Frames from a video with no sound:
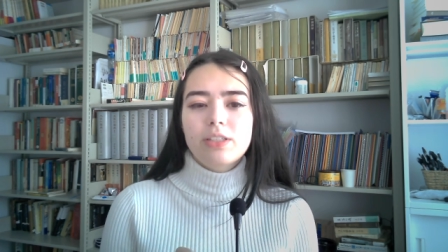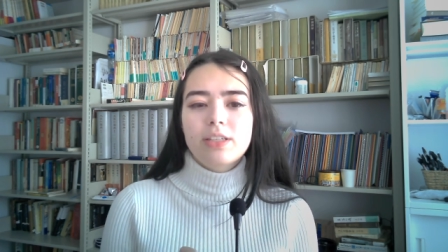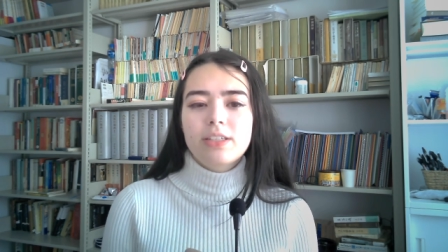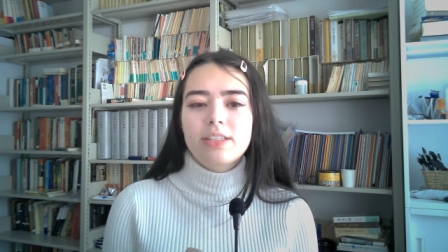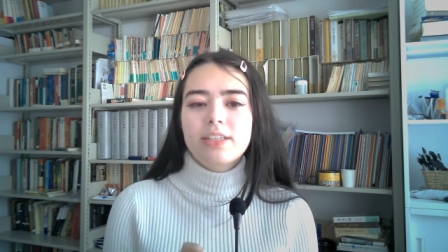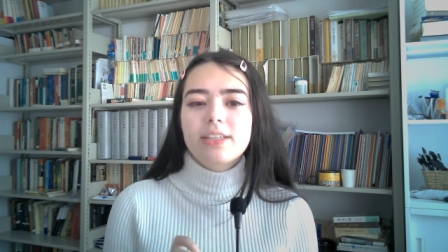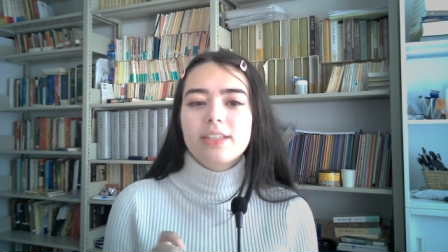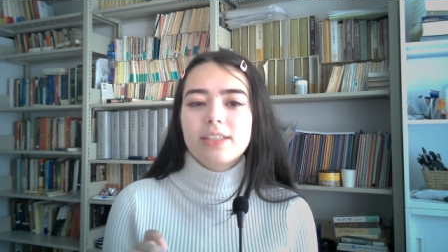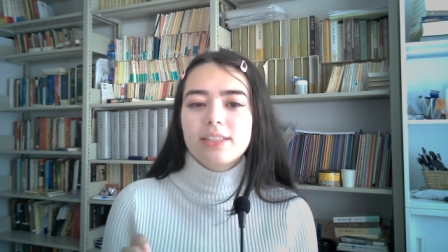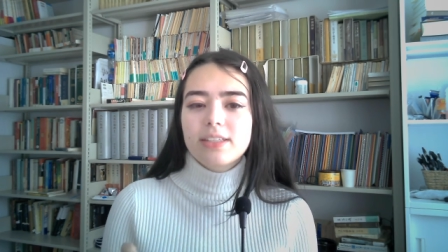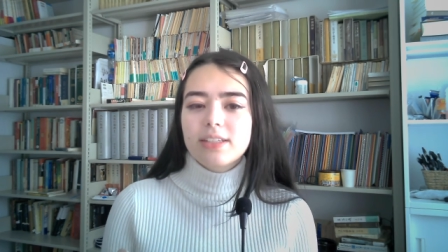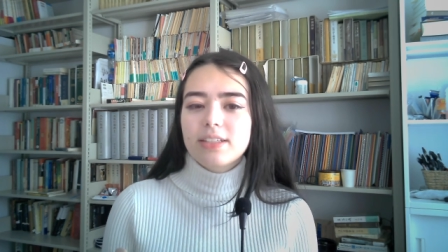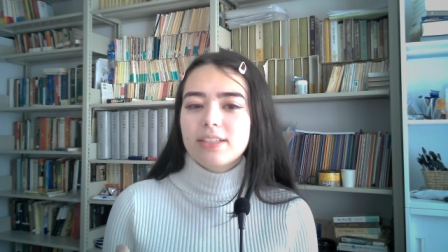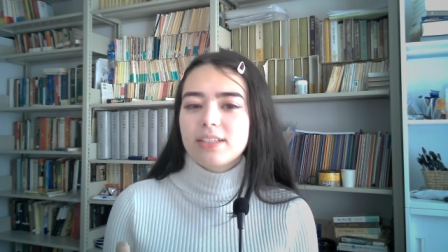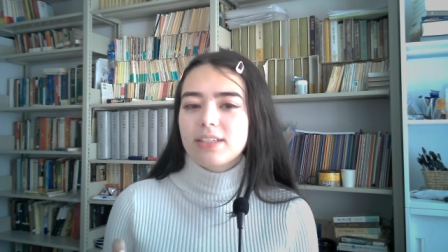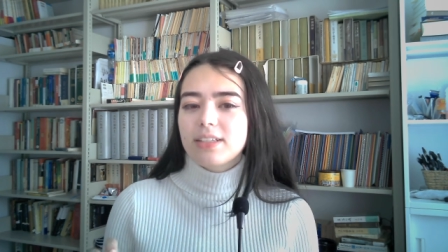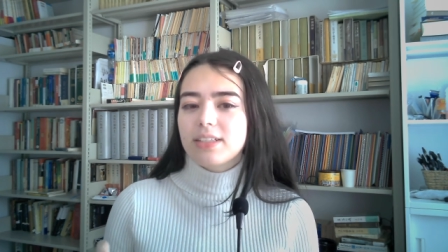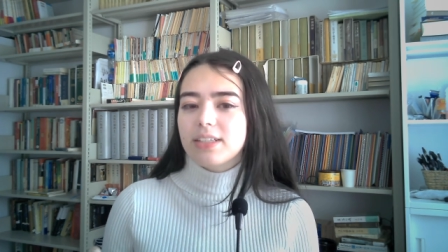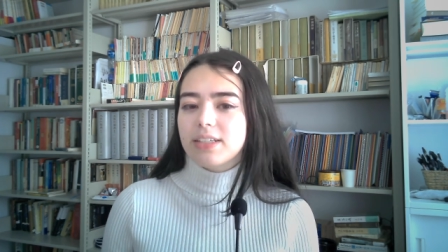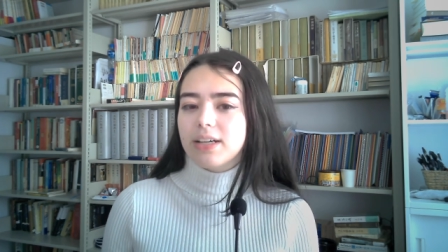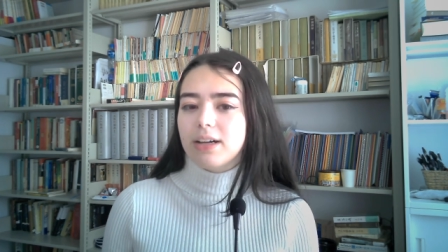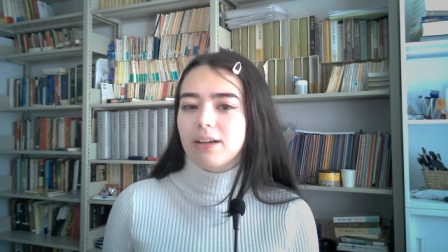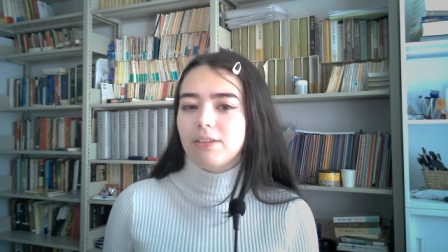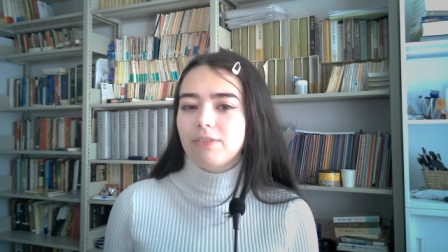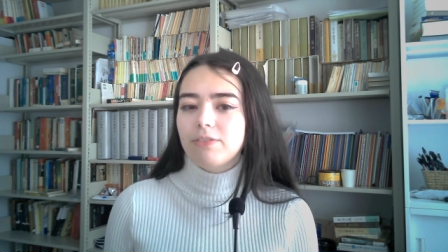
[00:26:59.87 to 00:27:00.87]
to distance
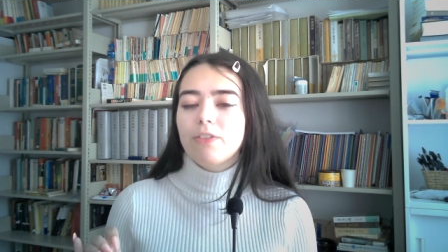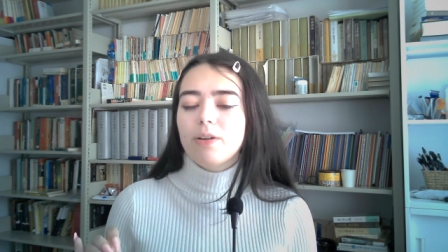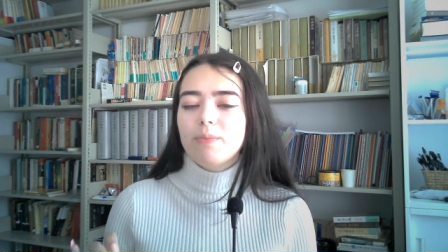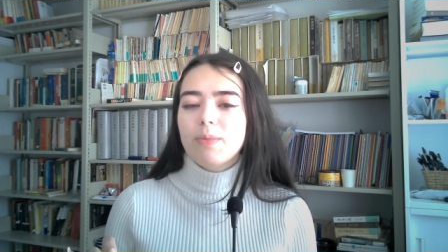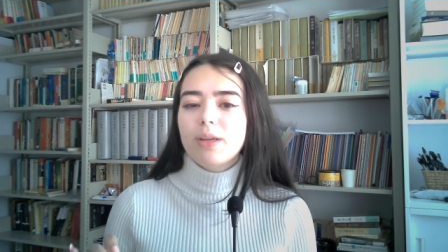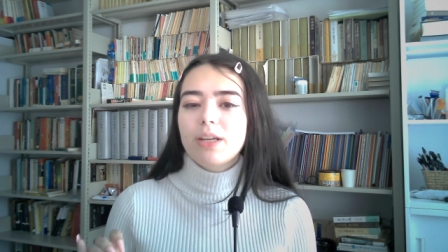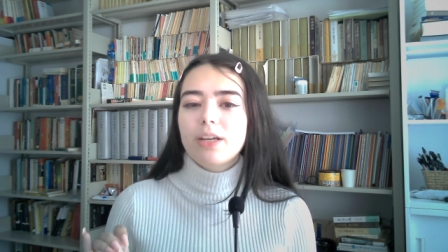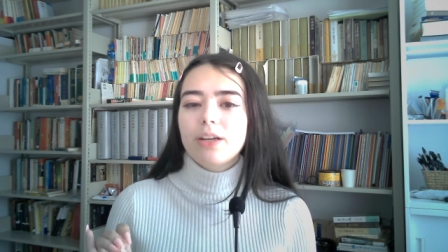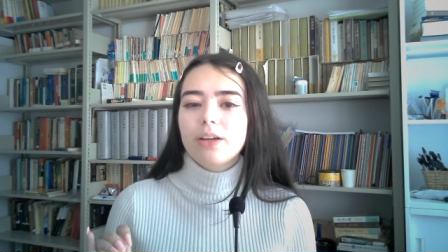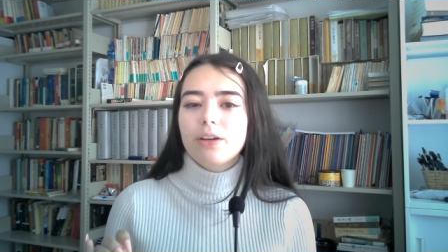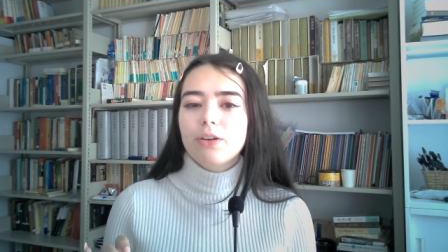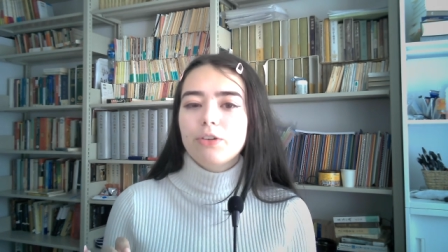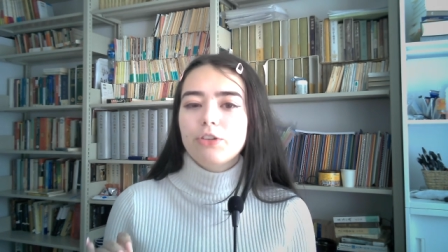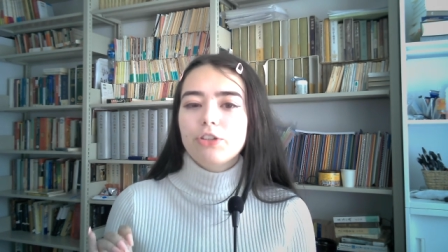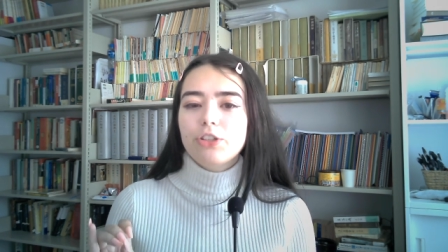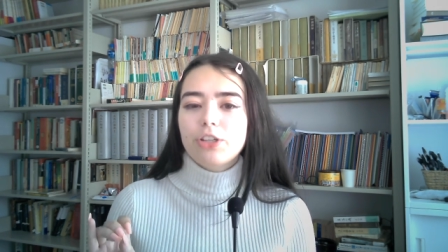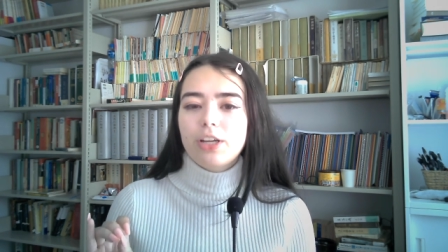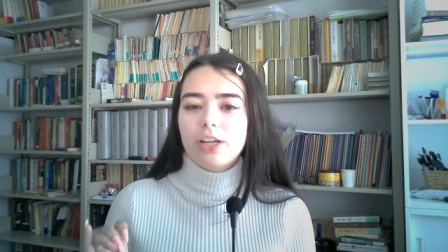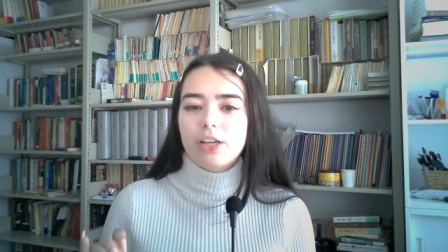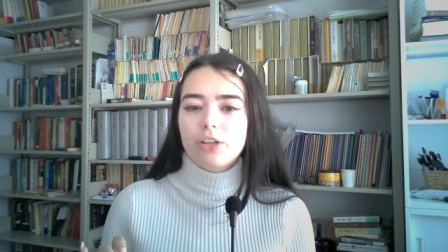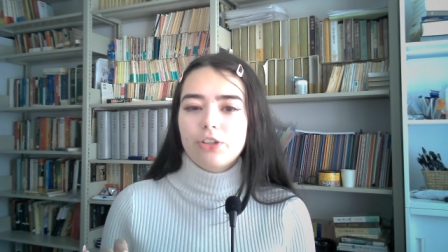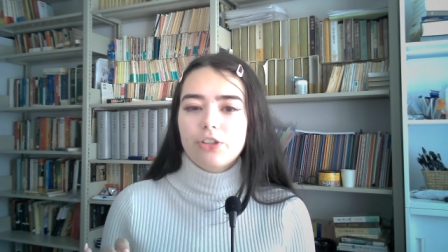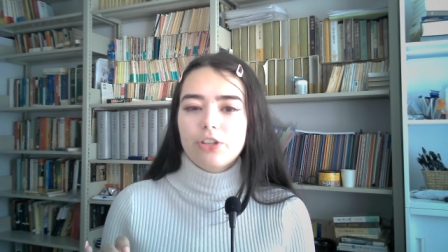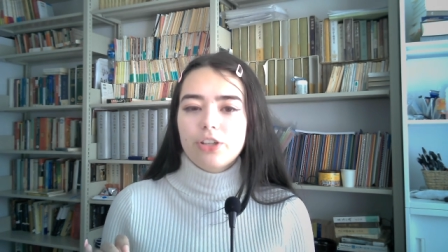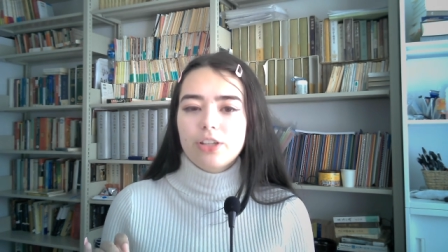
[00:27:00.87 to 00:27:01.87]
itself from the
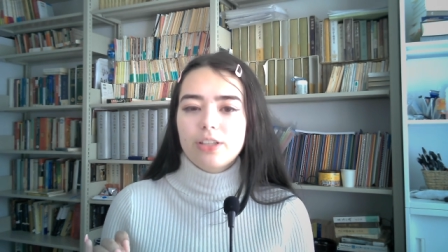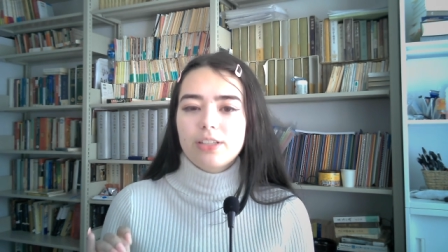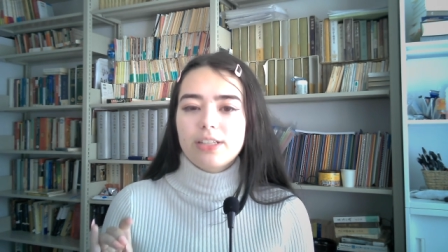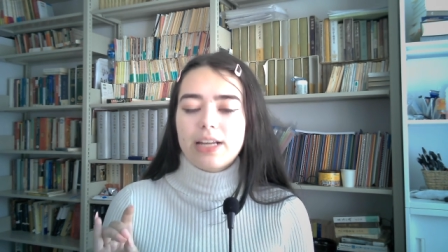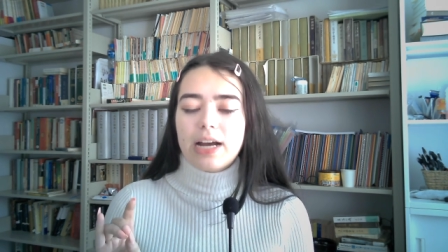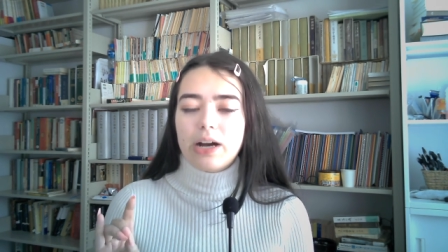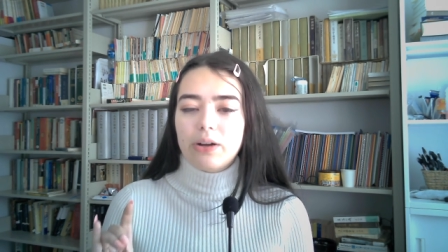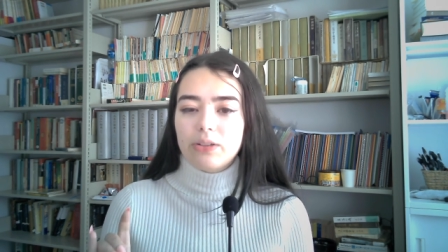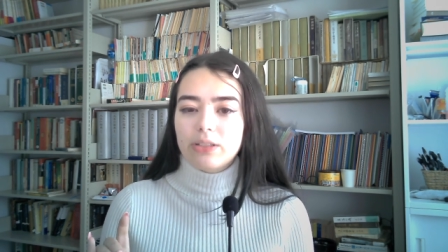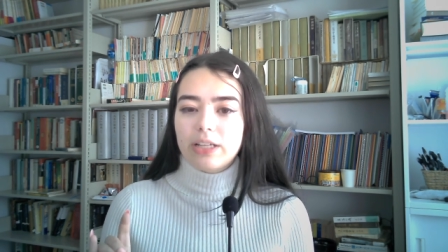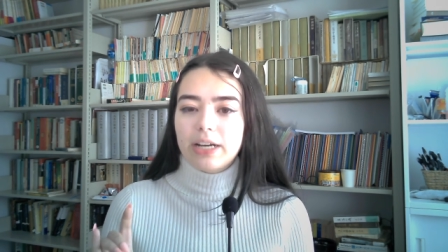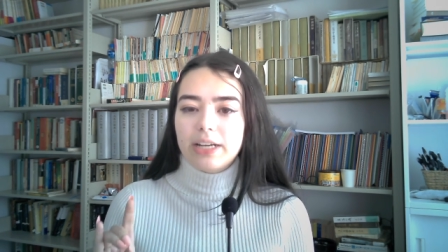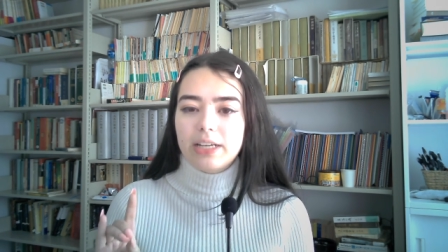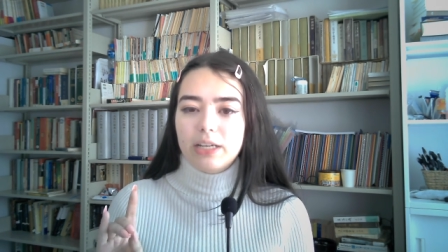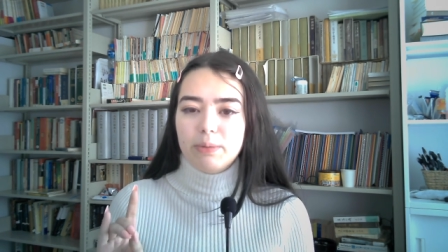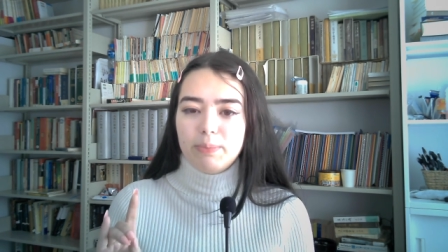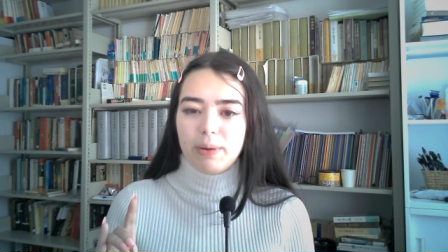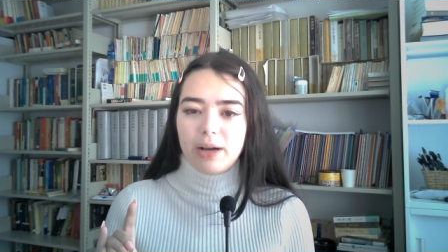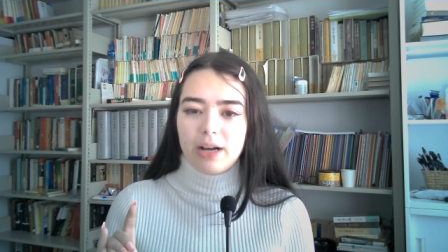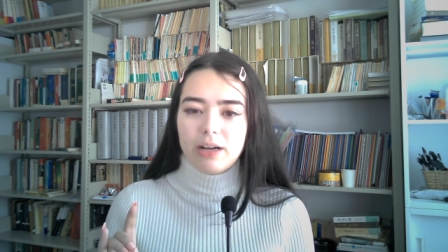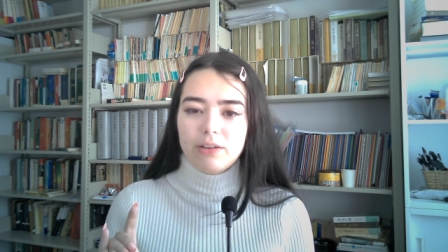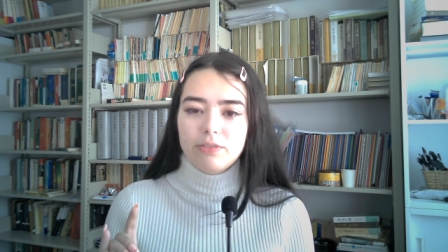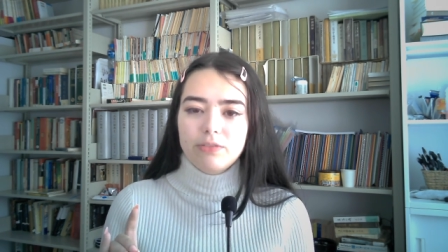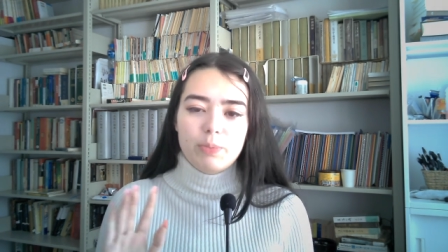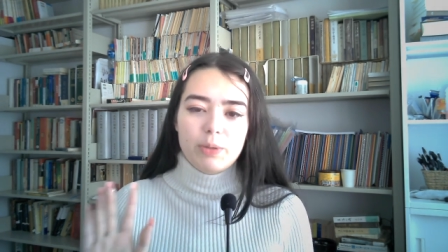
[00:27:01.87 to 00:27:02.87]
negotiations outlined
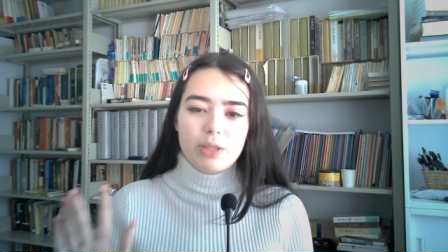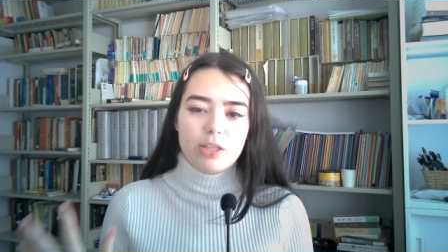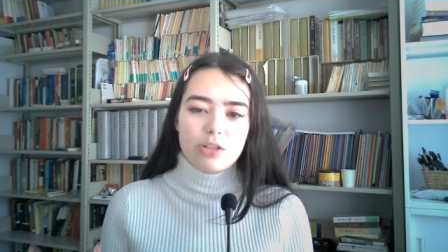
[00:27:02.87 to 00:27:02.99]
above. But